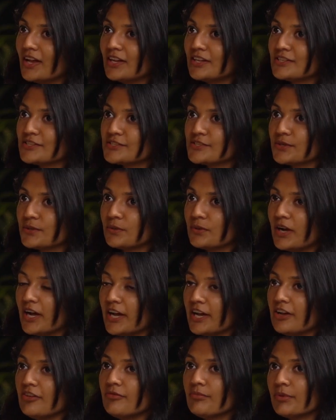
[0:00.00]
So
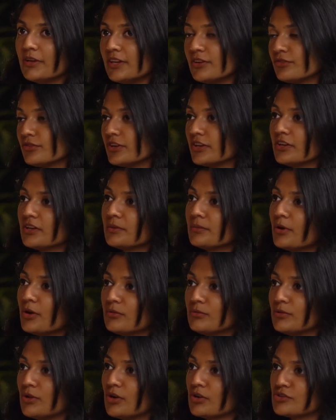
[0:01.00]
I have been reading
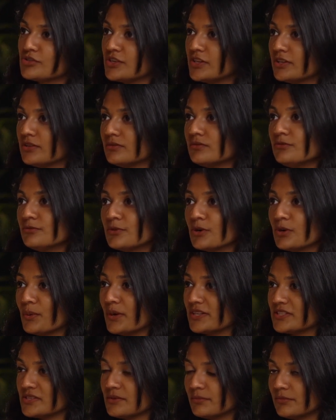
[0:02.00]
about blockchain for
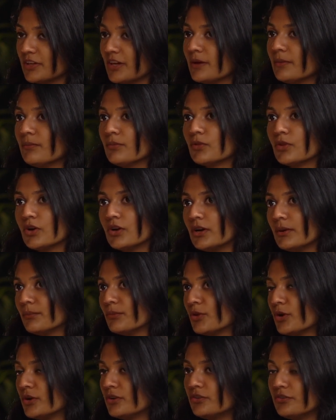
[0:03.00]
quite some time. I'm
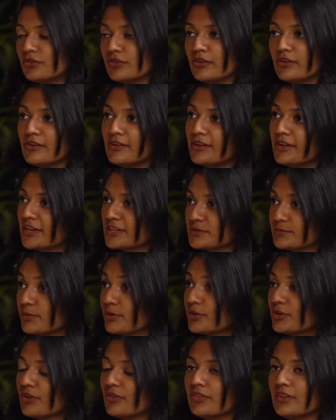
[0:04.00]
not really an
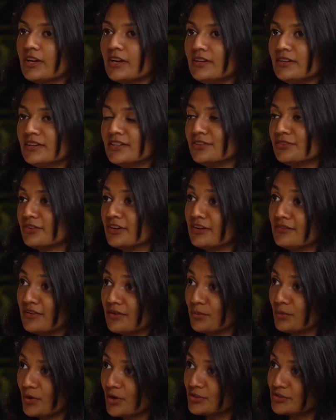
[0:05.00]
expert on that. Neither have I
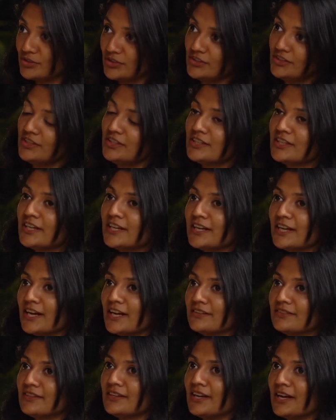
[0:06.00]
worked on it.
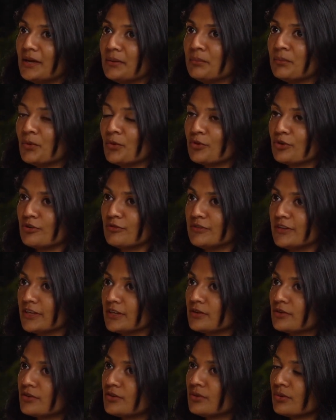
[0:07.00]
I think I'm more of like
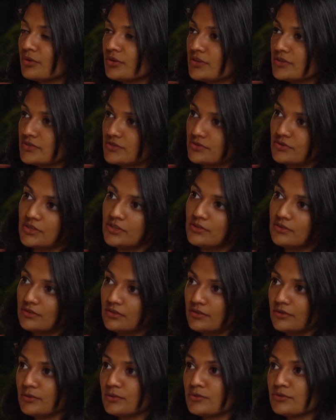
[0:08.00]
a curious
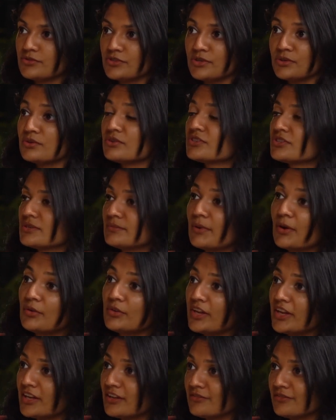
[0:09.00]
reader who's curious about
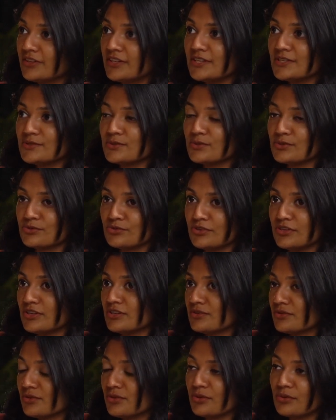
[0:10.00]
NFTs, who's
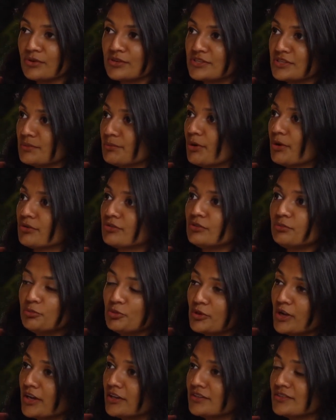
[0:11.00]
curious about
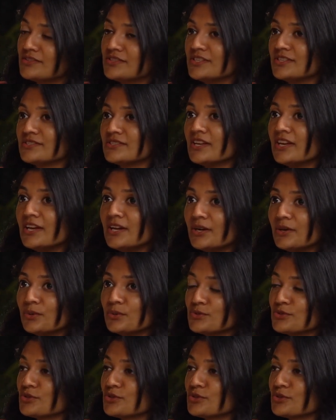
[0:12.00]
cryptocurrencies, who's